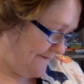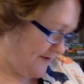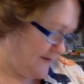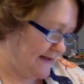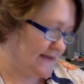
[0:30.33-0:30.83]

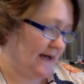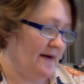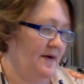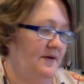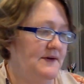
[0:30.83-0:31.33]
Furry
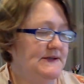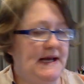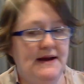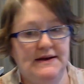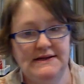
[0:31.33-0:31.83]
Tales,
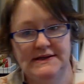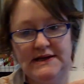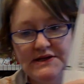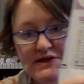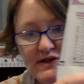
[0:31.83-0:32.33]
and this is
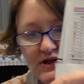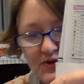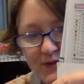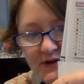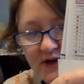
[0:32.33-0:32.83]
a
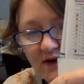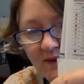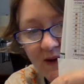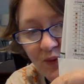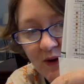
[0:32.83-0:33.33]
super
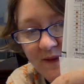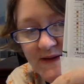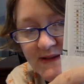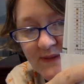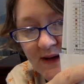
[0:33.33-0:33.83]
darling one
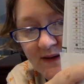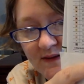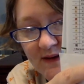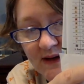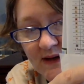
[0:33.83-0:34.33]
this
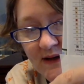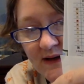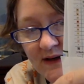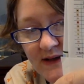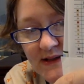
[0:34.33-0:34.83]
month.
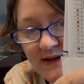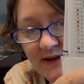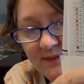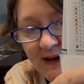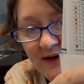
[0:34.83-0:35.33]
It's a
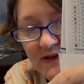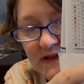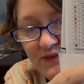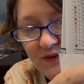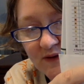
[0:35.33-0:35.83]
little
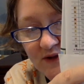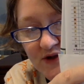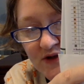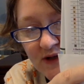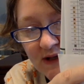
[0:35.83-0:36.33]
mouse with a
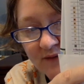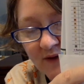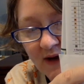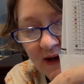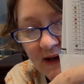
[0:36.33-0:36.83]
turkey
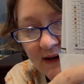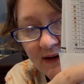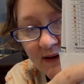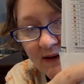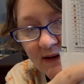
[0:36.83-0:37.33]
friend.
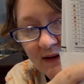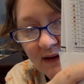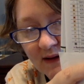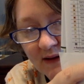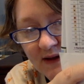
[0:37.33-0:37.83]

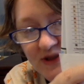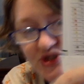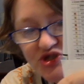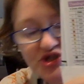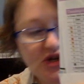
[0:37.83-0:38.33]
I think
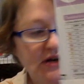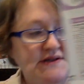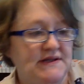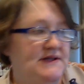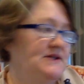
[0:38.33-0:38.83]
it's
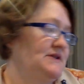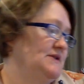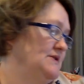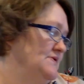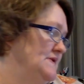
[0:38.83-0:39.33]

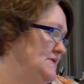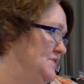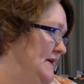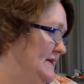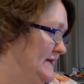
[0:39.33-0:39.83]
just so
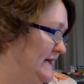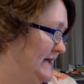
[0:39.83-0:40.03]
sweet.